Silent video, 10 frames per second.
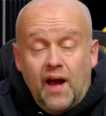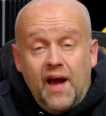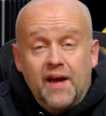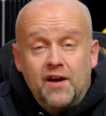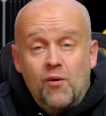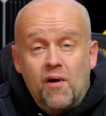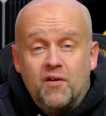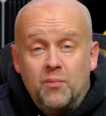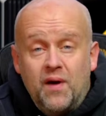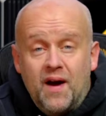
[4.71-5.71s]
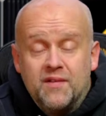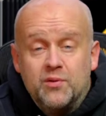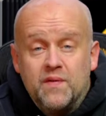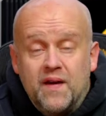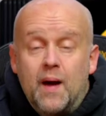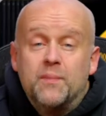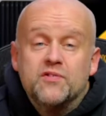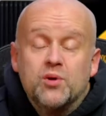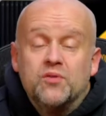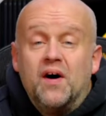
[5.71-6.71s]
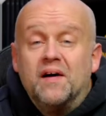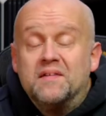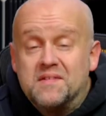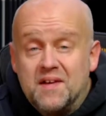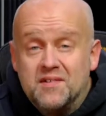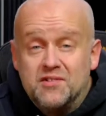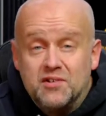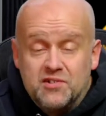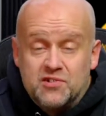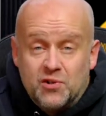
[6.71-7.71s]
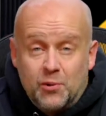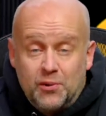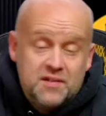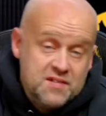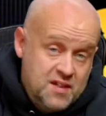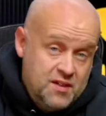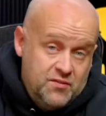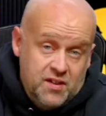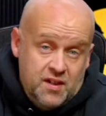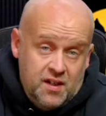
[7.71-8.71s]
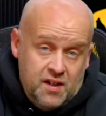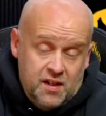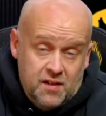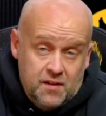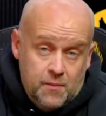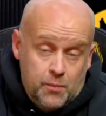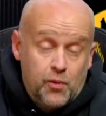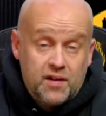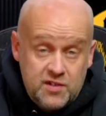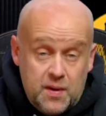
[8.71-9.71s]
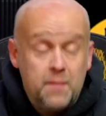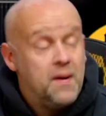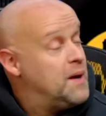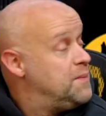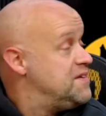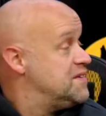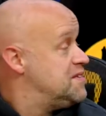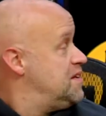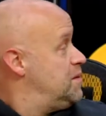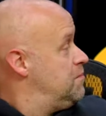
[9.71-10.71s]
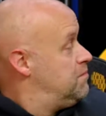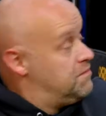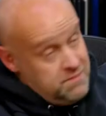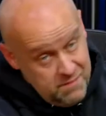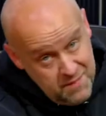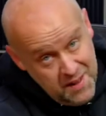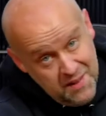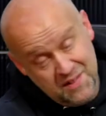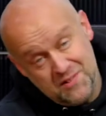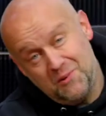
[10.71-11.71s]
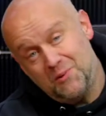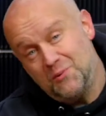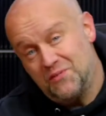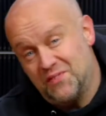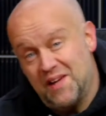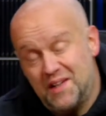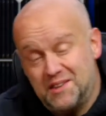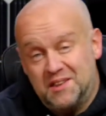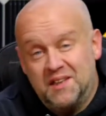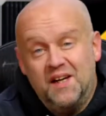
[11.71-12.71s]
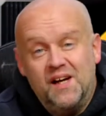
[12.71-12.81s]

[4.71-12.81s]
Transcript: Hey, y'all, welcome back to another episode of Uncensored Solar TV, brought to you by my amazing team here at Solar Wolf Energy.